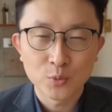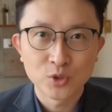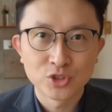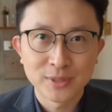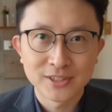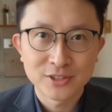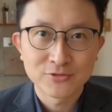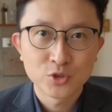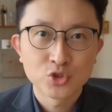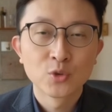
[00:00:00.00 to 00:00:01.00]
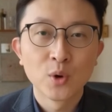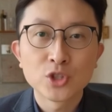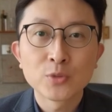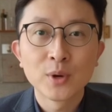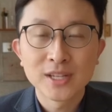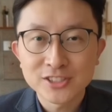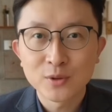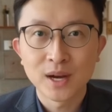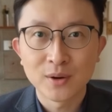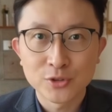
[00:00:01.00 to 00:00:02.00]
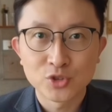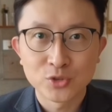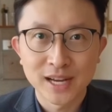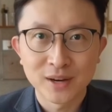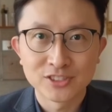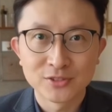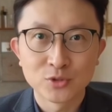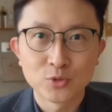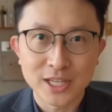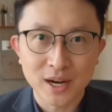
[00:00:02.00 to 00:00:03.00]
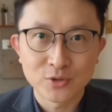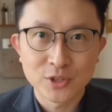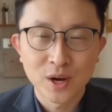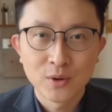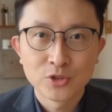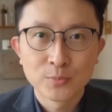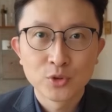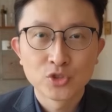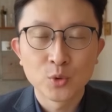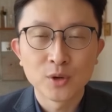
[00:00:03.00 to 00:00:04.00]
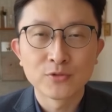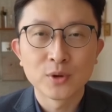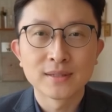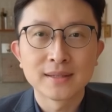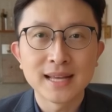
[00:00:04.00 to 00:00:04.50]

which means a future launch price around $2,300 per square foot.